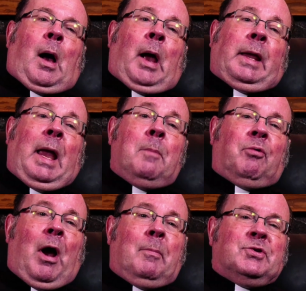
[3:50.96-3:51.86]
I can
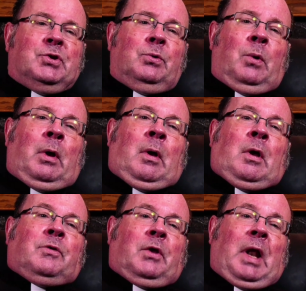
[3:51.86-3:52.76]
promise you
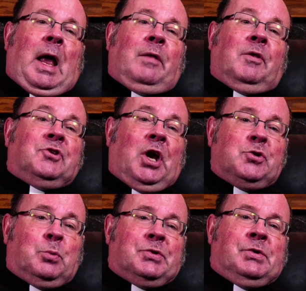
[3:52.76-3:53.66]
today the
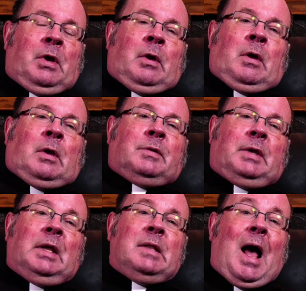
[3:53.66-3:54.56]
Jesuits
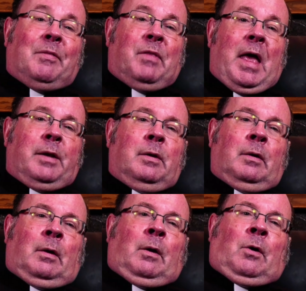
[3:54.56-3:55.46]
did not then,
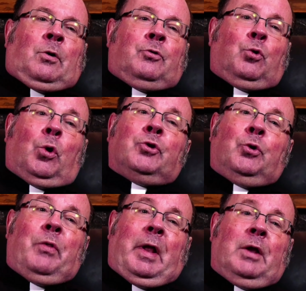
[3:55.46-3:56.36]
nor
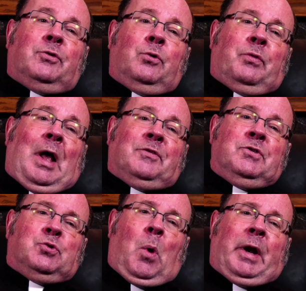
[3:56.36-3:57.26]
do they in
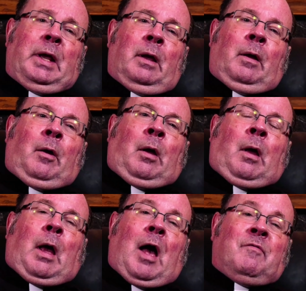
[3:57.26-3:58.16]
2020,
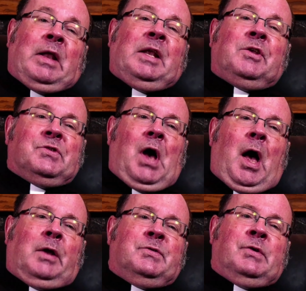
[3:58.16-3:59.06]
have any
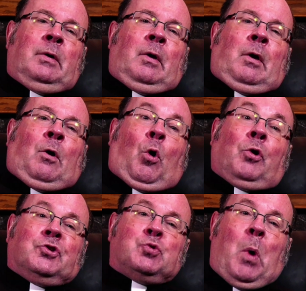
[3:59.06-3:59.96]
designs
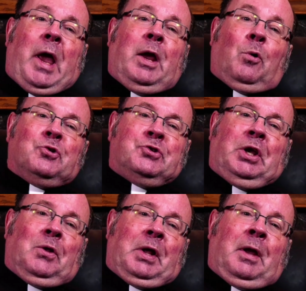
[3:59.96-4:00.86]
on swaying or
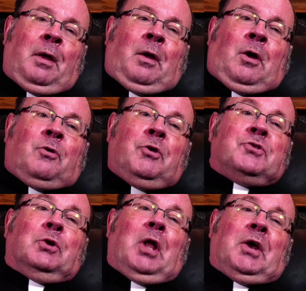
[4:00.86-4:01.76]
stealing
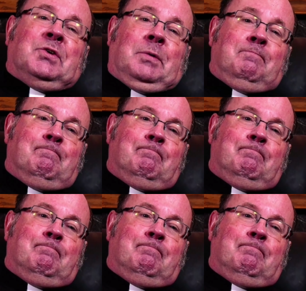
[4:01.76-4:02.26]
this election.